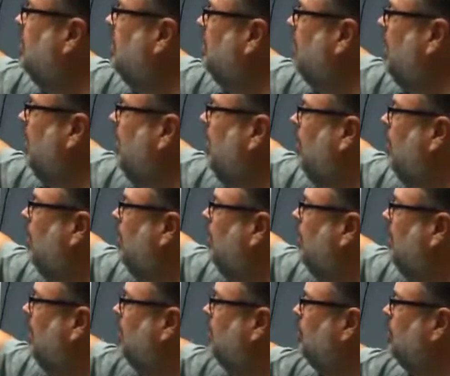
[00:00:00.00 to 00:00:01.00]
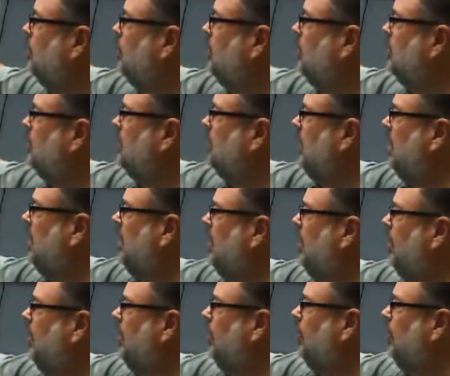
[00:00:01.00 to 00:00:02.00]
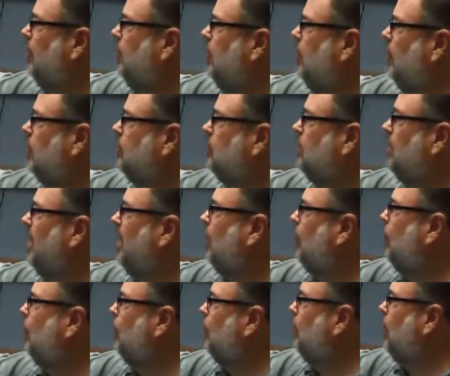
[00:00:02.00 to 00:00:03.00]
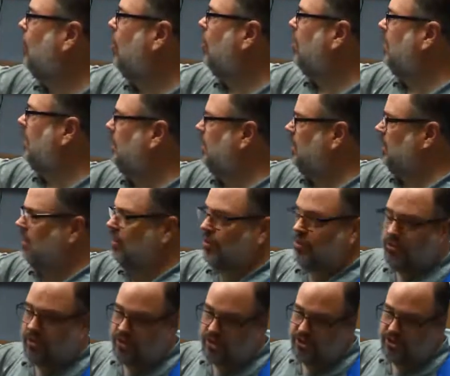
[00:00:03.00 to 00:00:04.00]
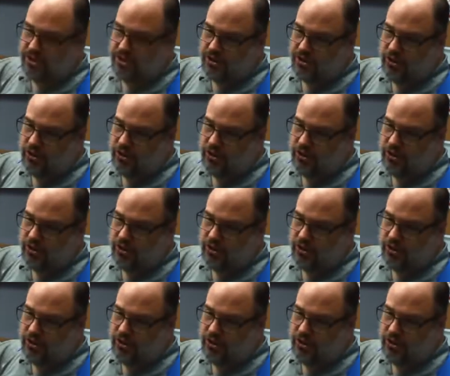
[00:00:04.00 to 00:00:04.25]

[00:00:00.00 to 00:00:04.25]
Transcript: Now, number 16 down here talks about chronic illnesses.